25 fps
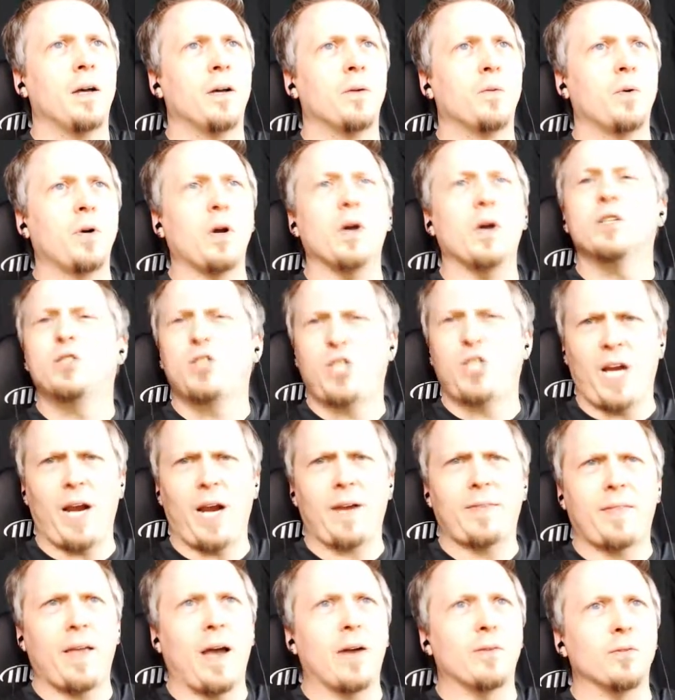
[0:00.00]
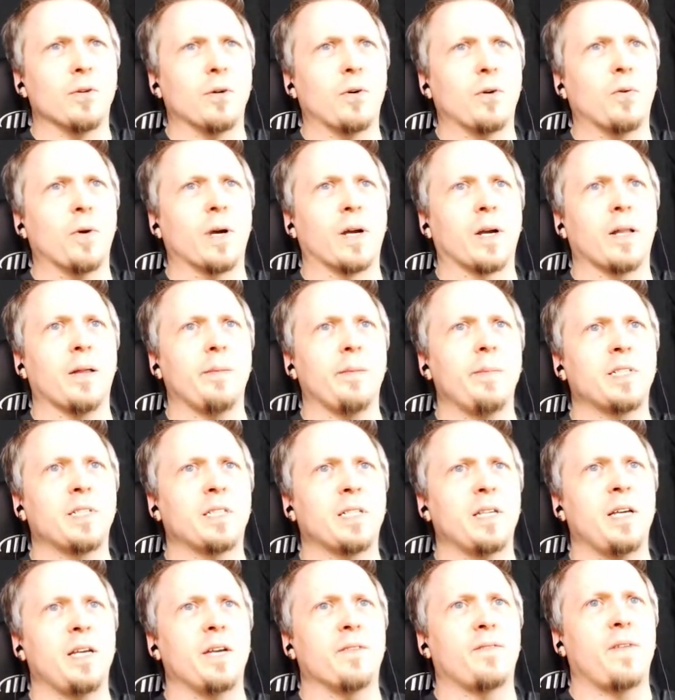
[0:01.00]
We're gonna check that real quick. Let me
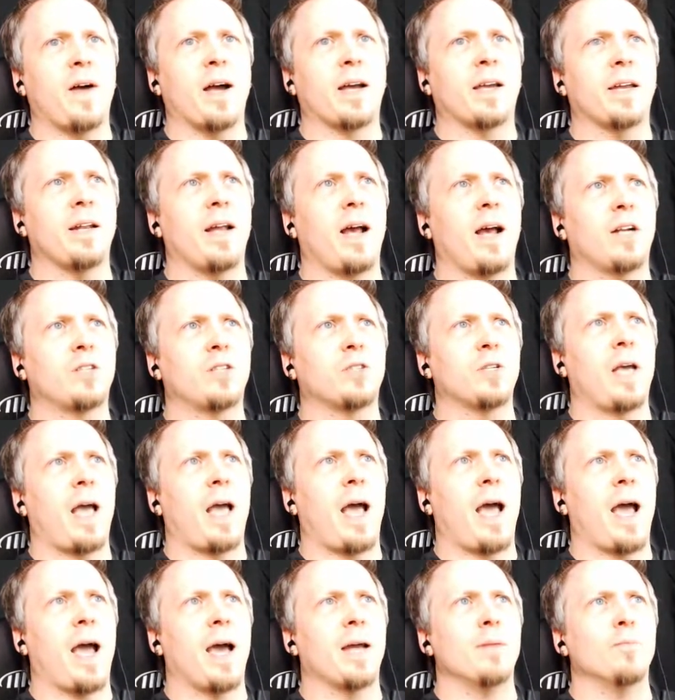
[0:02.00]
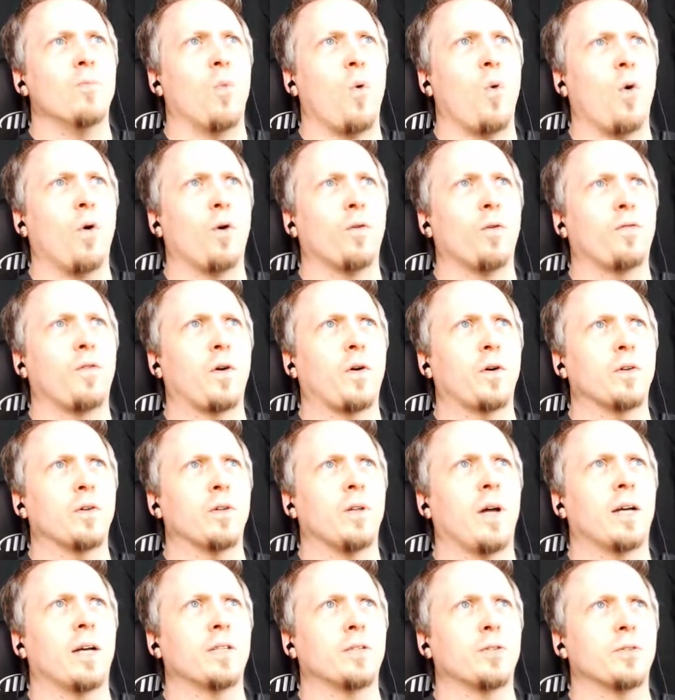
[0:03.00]
see if I can actually add more
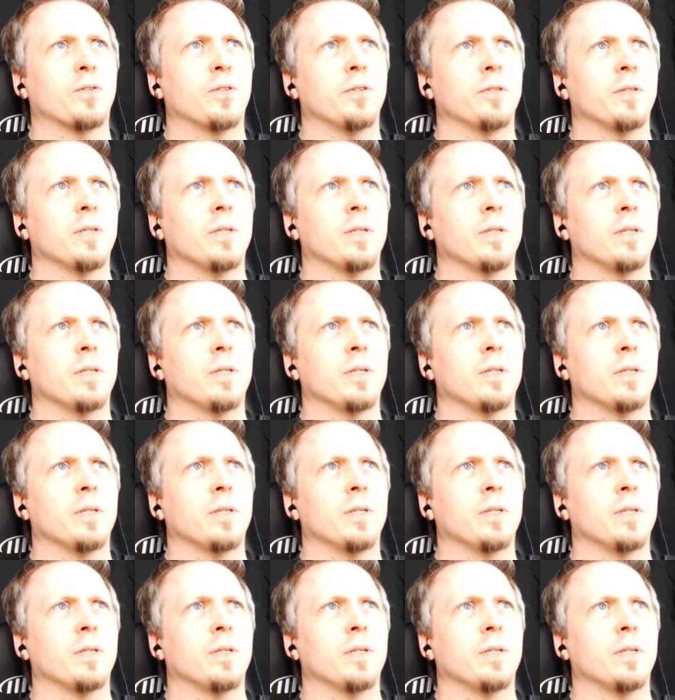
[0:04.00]
fertilizer to it.